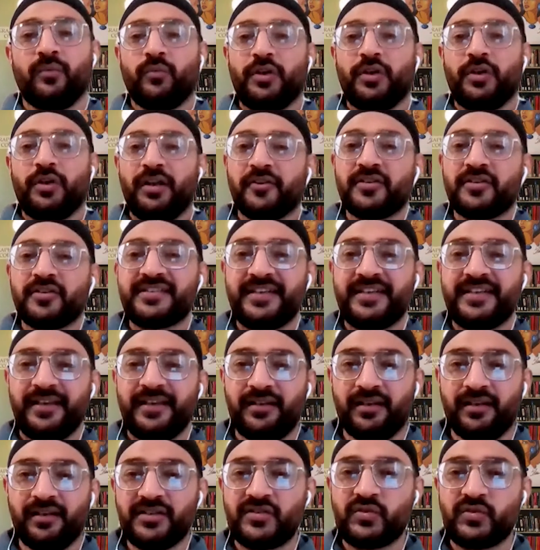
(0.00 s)
Would like to
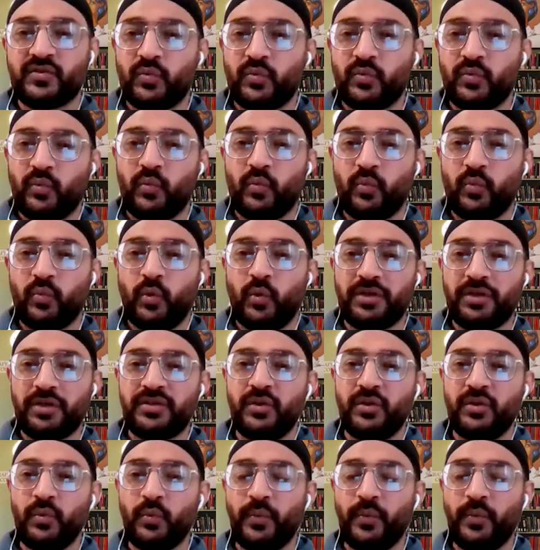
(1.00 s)
tell us
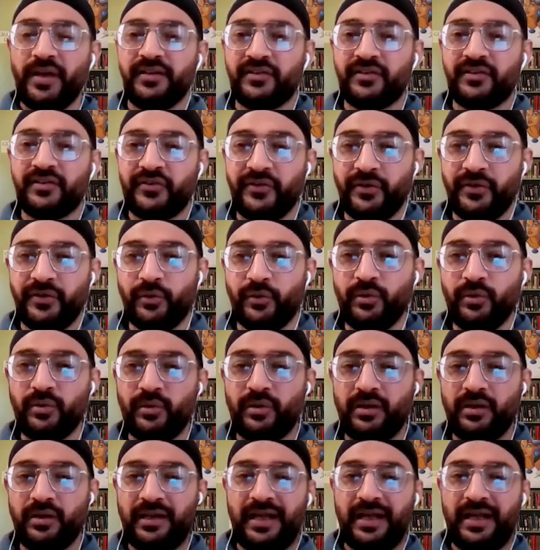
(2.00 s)
what you went through
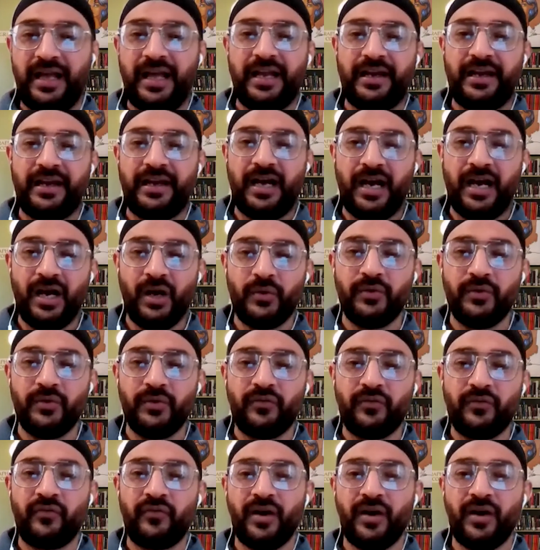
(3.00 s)
and how
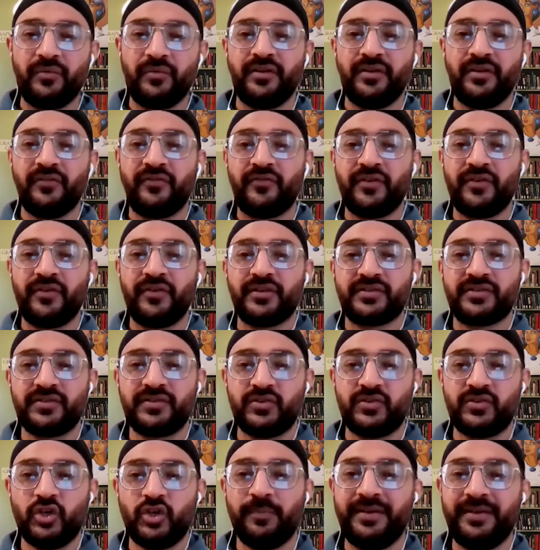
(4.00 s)
you found your first
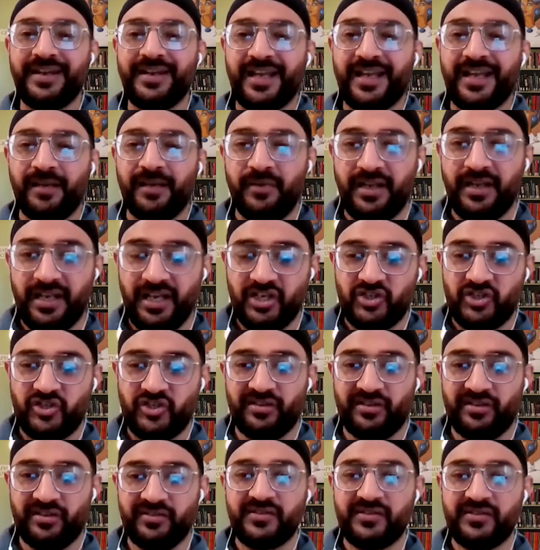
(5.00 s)
job in
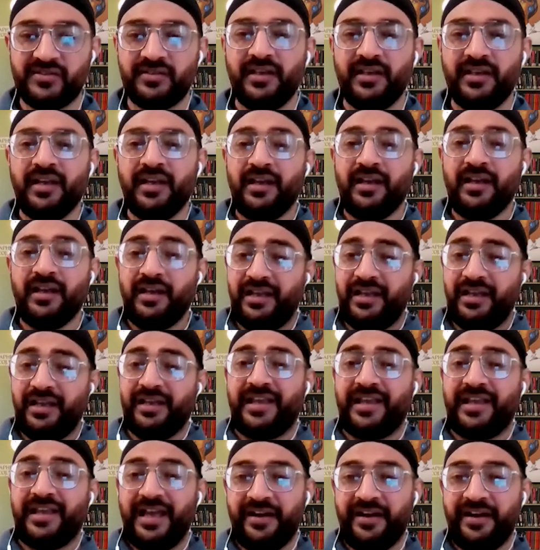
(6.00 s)
communications
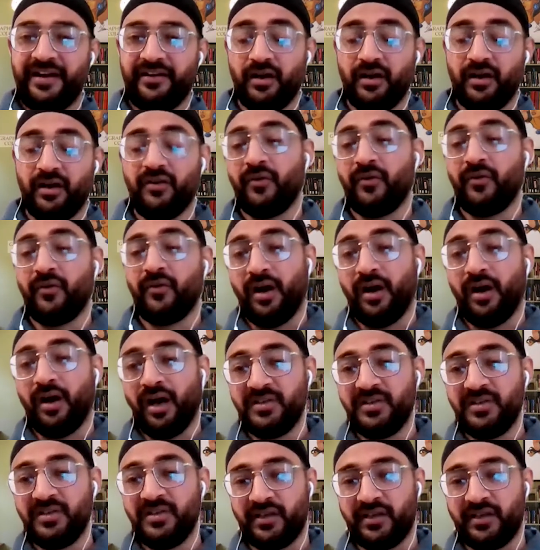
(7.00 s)
in Canada for
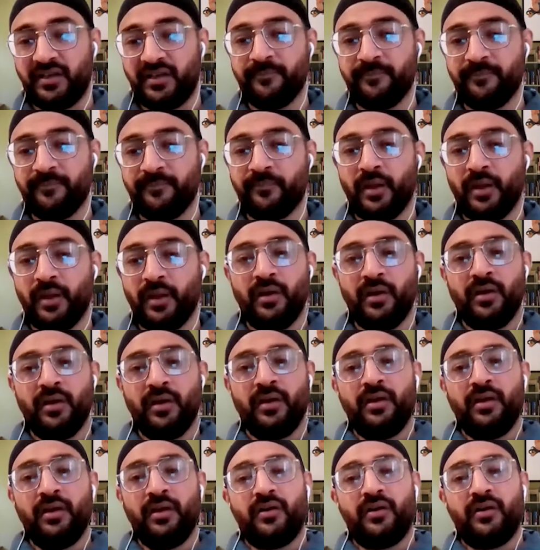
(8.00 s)
RBC
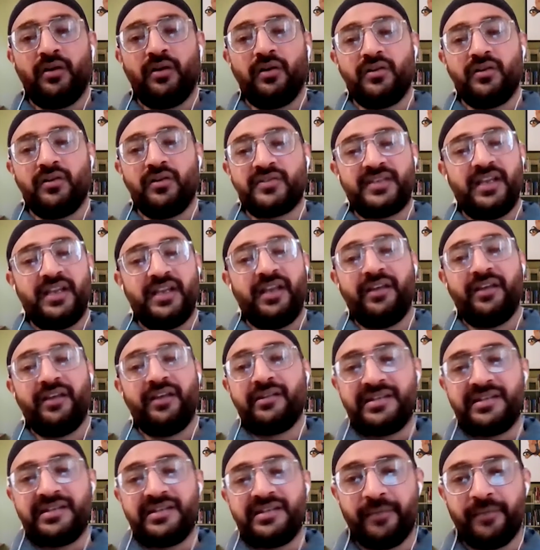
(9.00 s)
or, say,
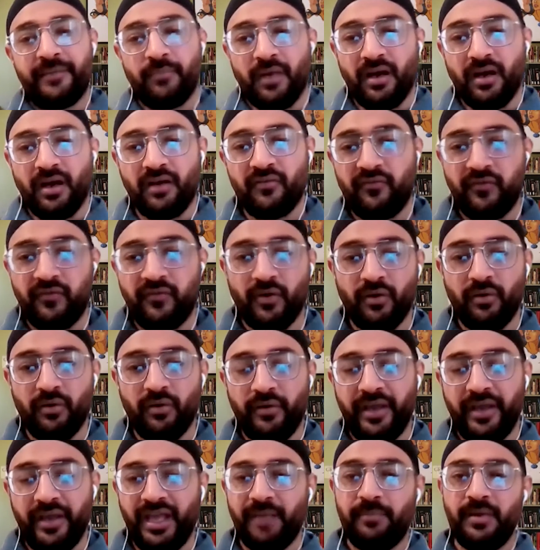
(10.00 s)
in Denmark
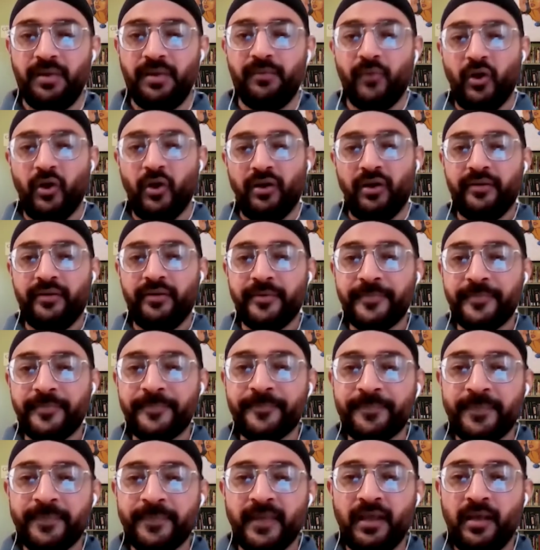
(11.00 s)
for AP Moller,
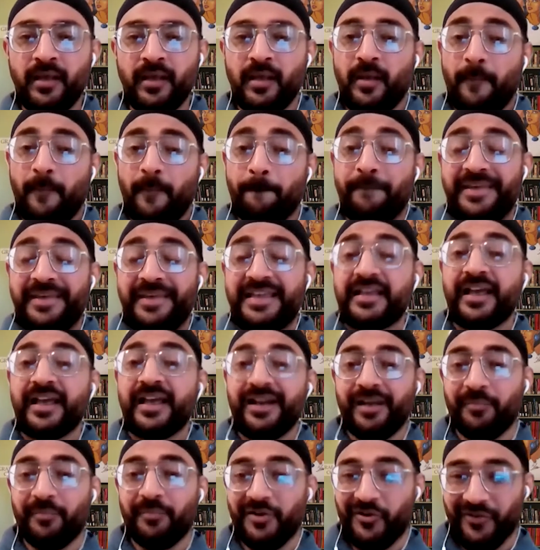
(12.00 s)
being
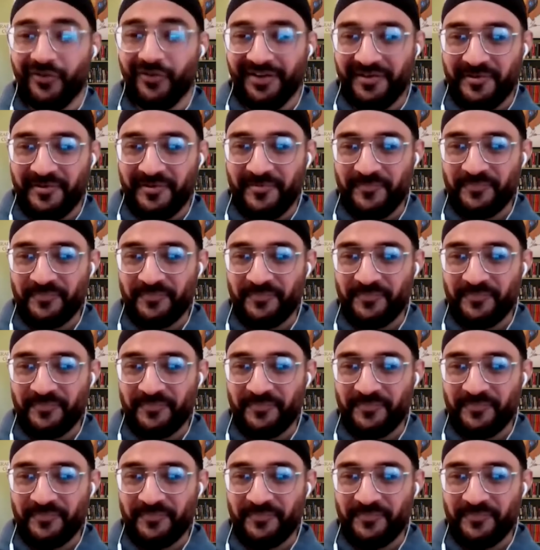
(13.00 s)
an immigrant?